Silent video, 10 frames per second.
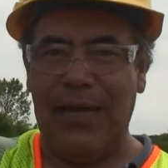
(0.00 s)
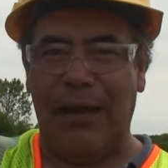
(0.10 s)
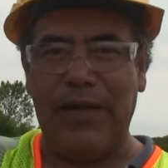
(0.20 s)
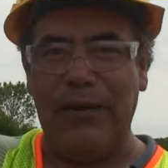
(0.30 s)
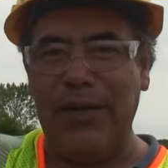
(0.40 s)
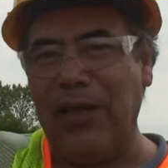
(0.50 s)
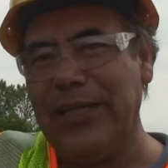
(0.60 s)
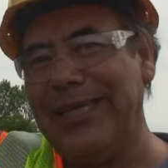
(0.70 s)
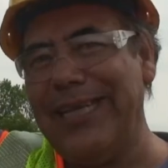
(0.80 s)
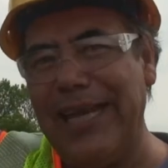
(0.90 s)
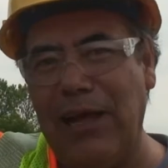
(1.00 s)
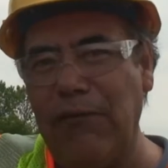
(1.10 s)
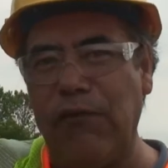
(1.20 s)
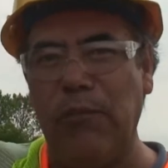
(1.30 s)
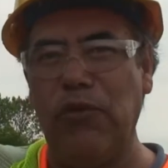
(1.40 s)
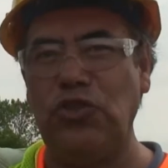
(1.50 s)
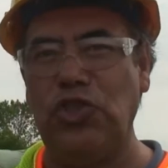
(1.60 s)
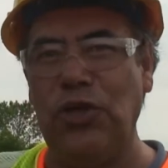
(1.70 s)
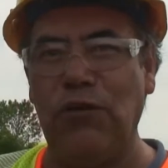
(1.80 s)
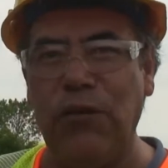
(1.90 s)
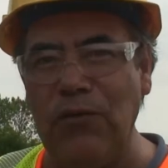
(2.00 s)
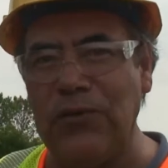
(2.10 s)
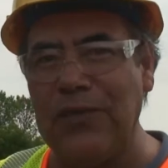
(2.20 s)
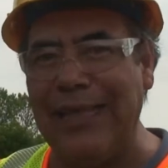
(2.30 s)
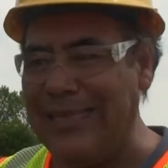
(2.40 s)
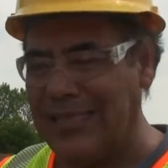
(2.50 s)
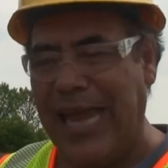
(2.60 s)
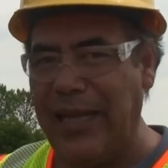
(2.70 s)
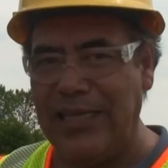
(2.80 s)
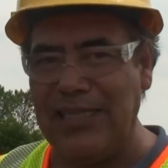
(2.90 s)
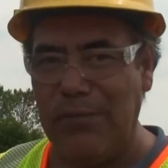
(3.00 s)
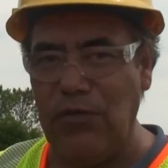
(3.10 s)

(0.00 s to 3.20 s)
I'm going to be collecting data from those geophones. The static's not